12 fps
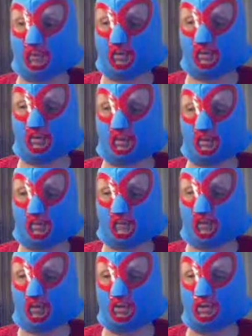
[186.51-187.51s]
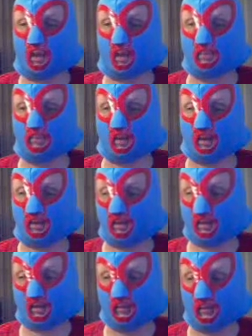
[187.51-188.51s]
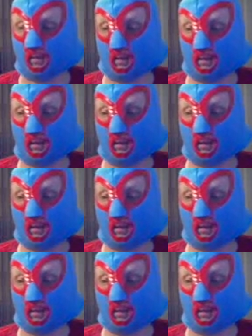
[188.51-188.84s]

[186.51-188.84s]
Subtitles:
Photoshop deal,